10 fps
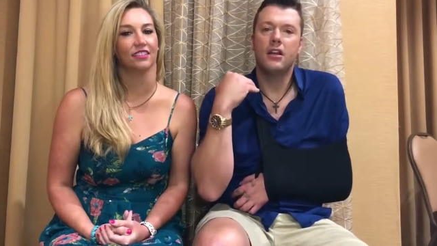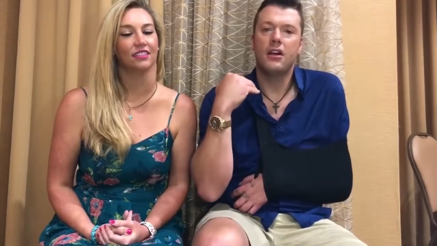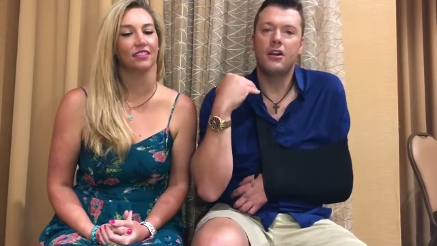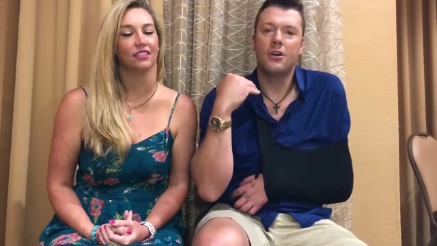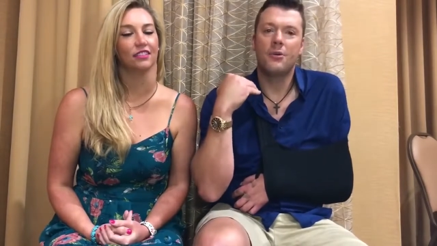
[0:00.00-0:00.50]

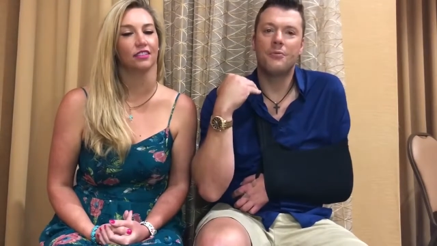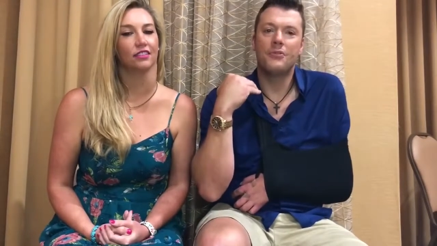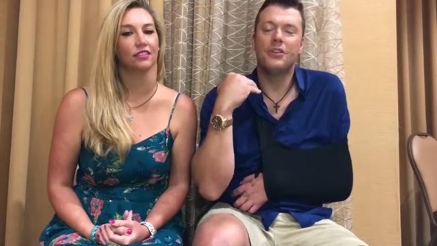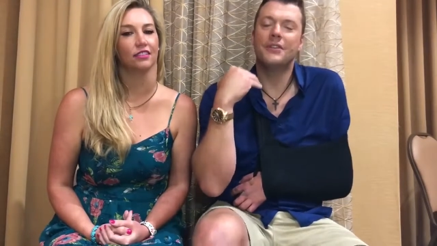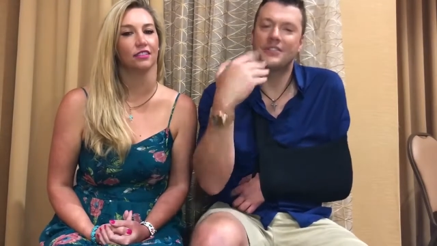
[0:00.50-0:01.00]
Speaker 1: um,
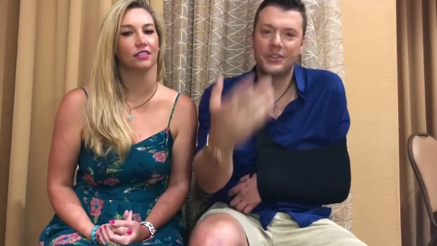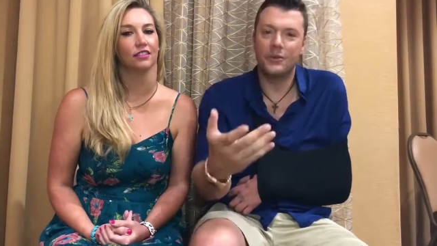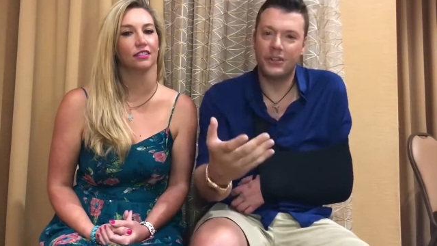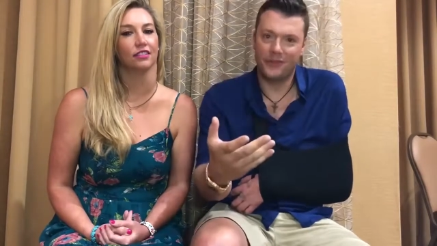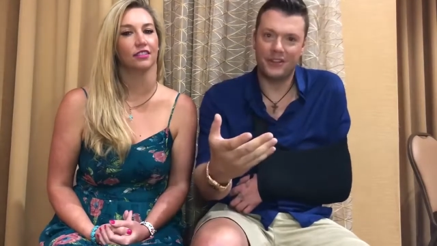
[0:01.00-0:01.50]
you can
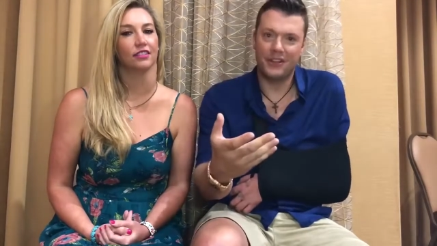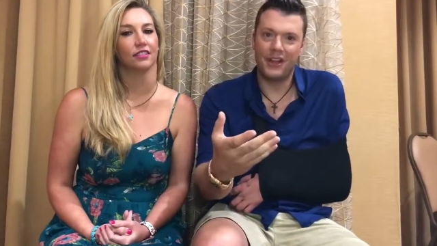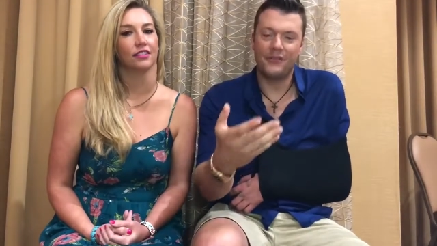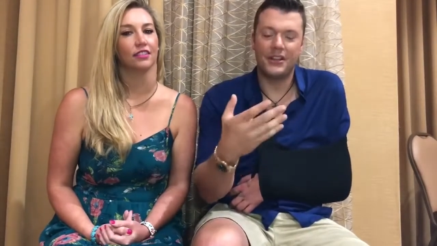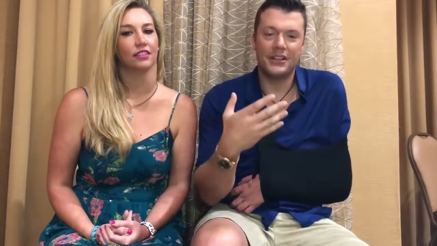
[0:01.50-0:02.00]
still live your
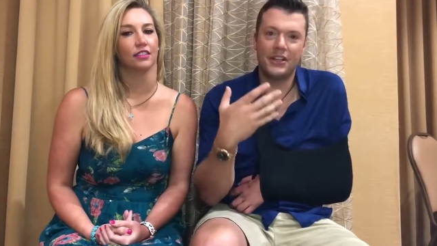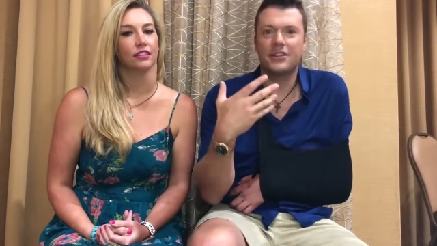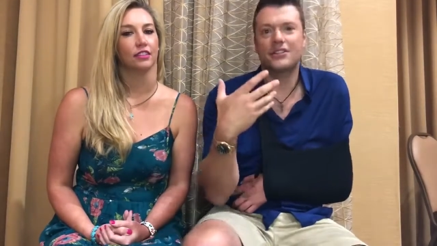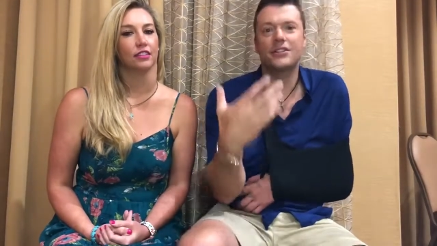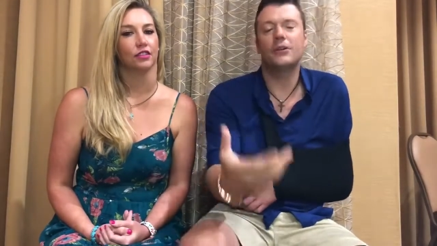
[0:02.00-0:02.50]
life and you
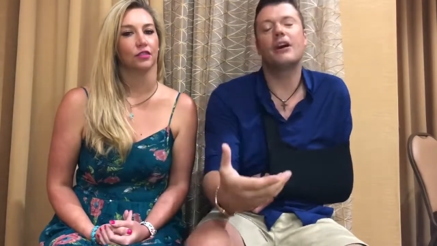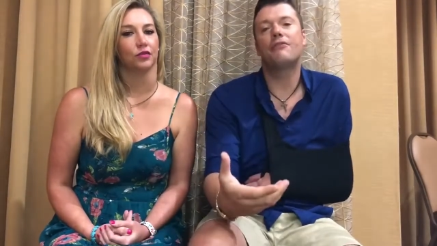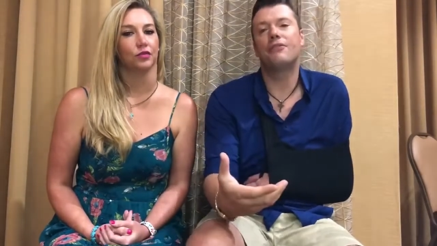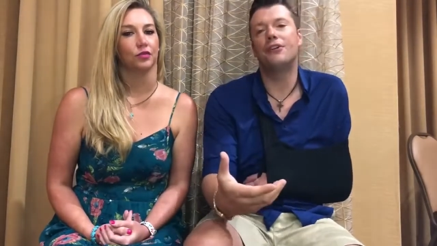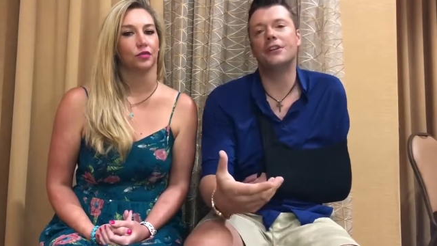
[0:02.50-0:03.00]
can still
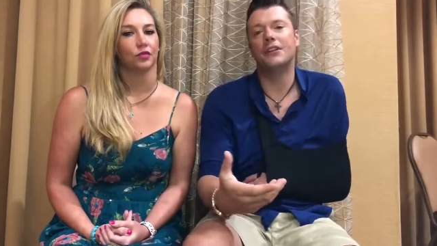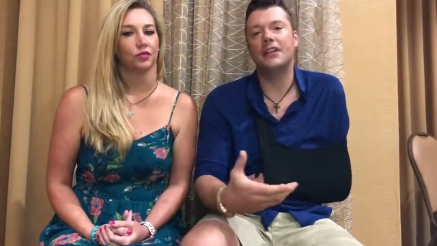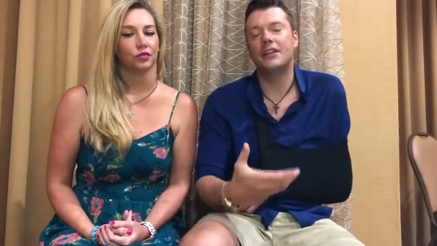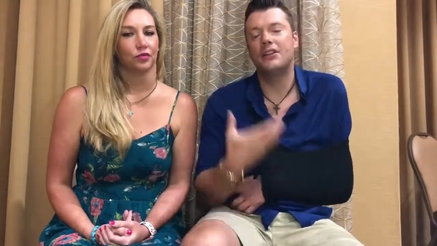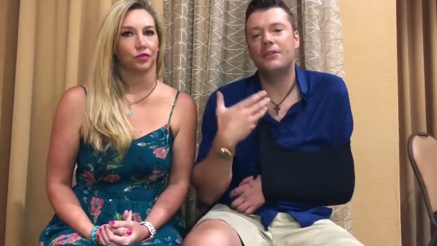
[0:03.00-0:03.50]
have fun
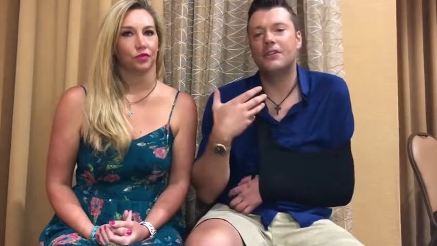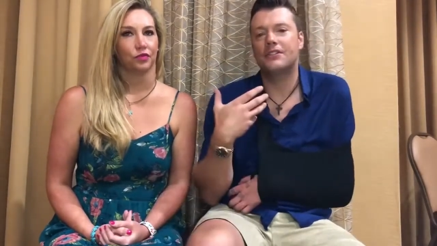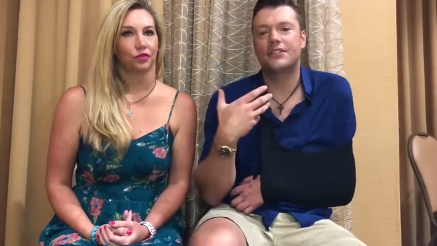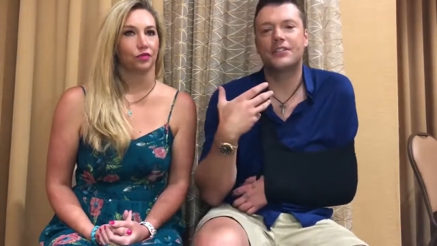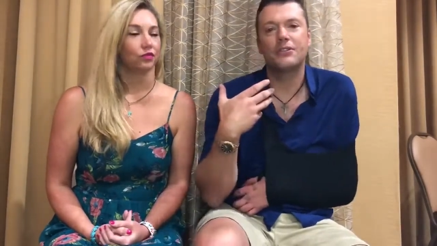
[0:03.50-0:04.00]
and you can
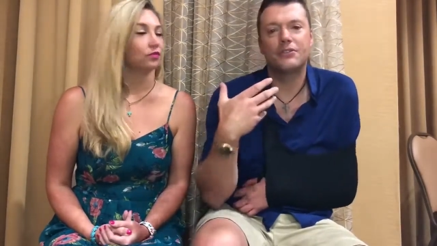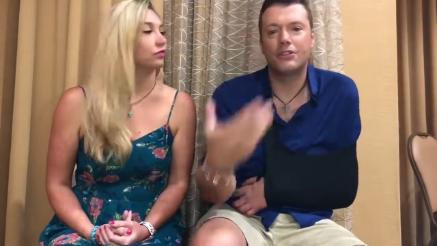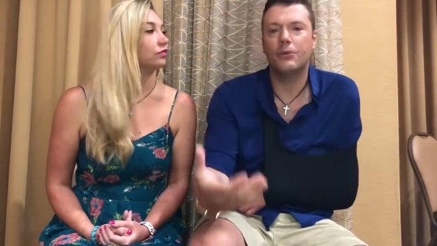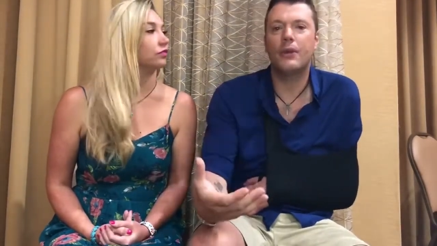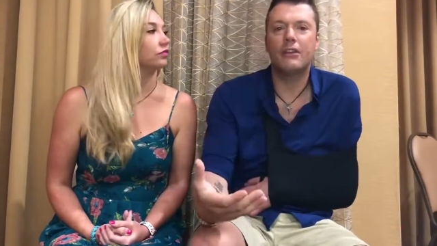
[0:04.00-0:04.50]
still
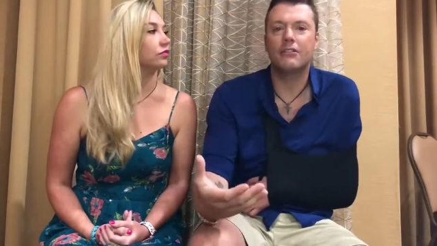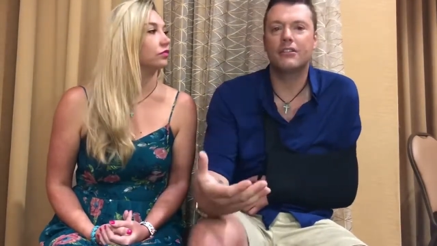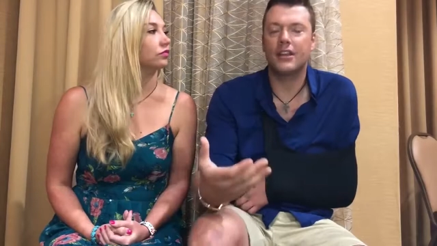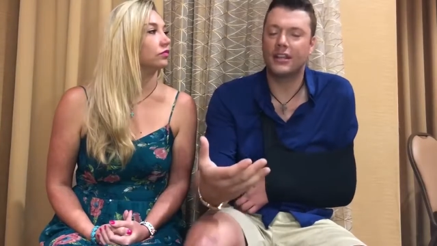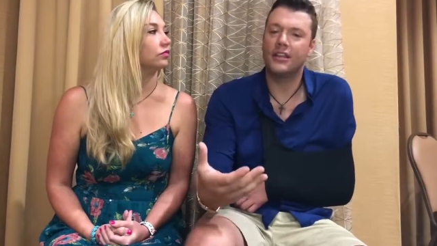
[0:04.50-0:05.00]
do
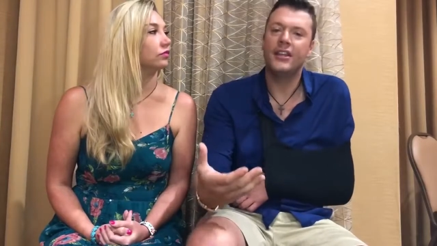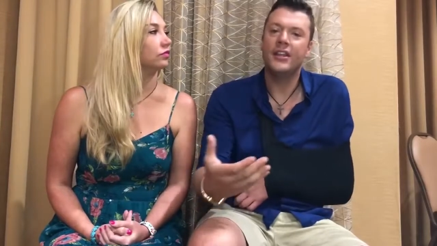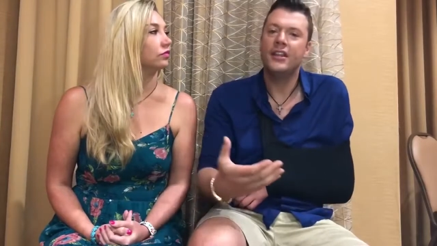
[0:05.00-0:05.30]
everything